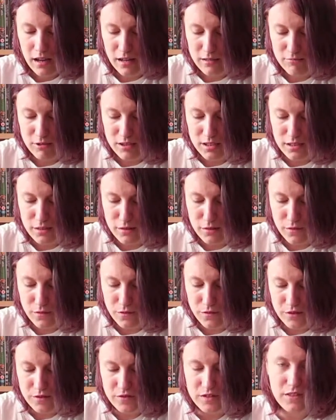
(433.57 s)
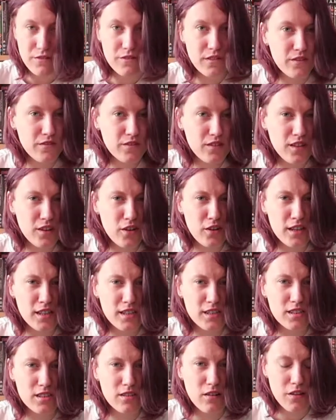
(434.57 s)
I'm still 50-50 on
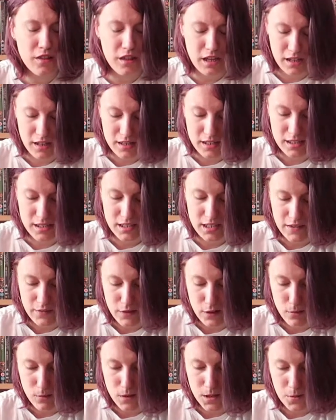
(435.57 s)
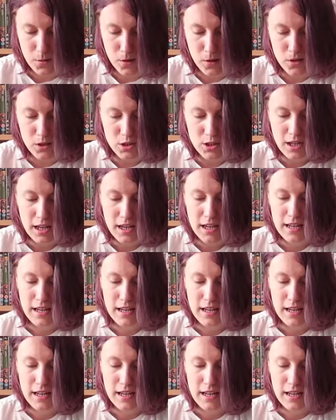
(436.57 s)
it, so I think I need to give it a rewatch,